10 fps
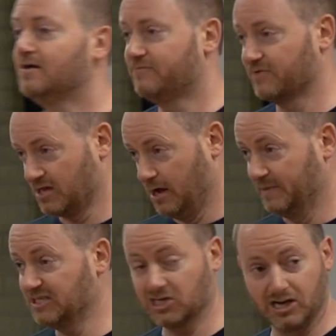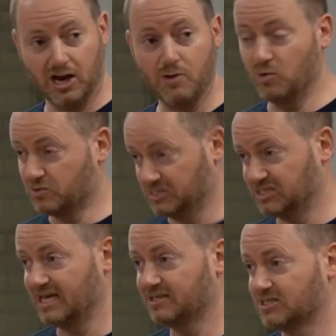for coming to global
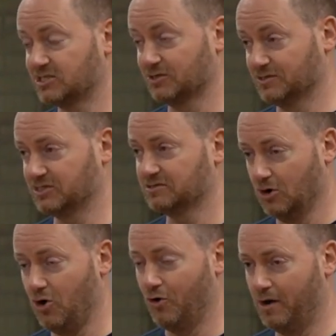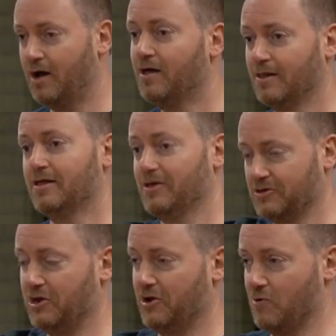consensus on
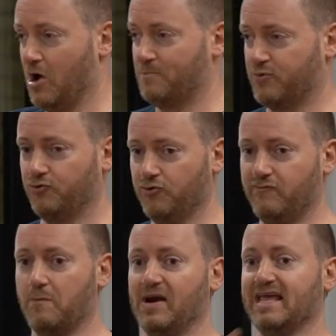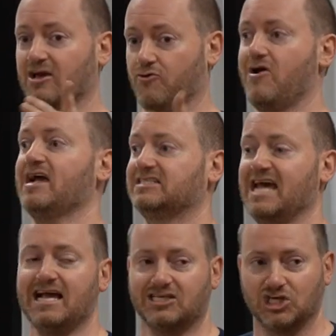a provably correct
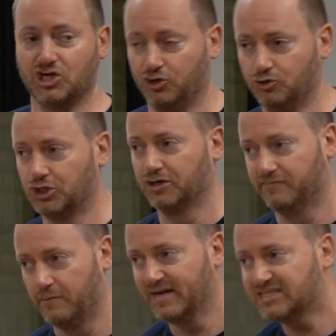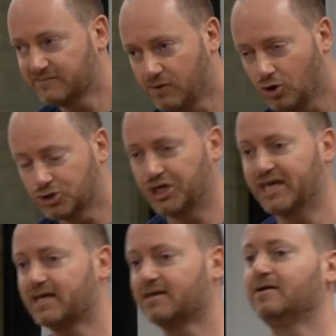execution of a bit of
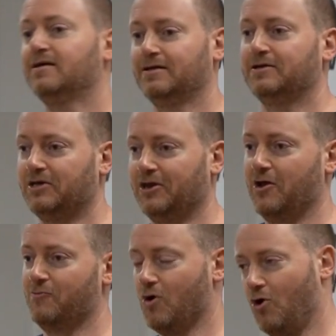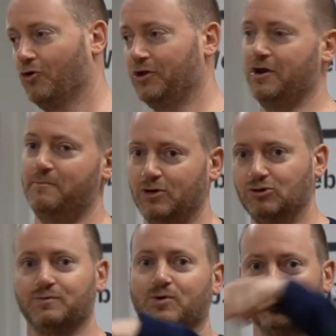logic, on an
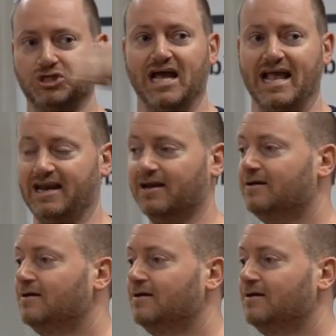immutable chain.